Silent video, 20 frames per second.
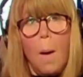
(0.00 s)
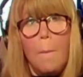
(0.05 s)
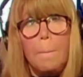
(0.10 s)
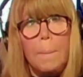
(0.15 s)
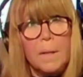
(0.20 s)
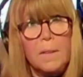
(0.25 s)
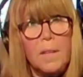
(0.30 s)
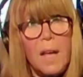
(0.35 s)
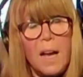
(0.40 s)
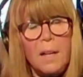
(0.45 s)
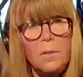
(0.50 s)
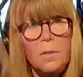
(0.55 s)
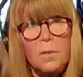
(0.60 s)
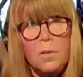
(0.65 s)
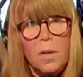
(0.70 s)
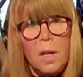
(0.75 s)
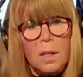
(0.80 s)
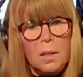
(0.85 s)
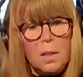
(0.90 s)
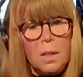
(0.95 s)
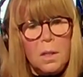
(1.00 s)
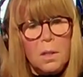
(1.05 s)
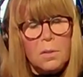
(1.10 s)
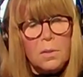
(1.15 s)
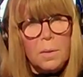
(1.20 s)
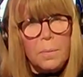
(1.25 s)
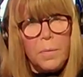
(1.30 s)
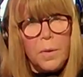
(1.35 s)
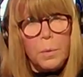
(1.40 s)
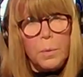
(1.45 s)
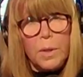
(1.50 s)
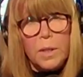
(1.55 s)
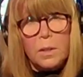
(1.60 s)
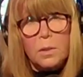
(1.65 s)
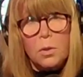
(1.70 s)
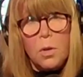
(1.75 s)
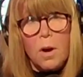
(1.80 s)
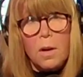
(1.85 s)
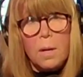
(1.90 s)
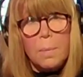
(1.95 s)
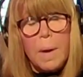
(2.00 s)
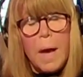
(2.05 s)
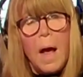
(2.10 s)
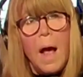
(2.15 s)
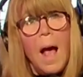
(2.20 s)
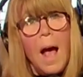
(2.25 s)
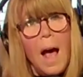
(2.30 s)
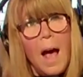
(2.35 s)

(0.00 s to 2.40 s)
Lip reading: But that's, you know, something we could talk about.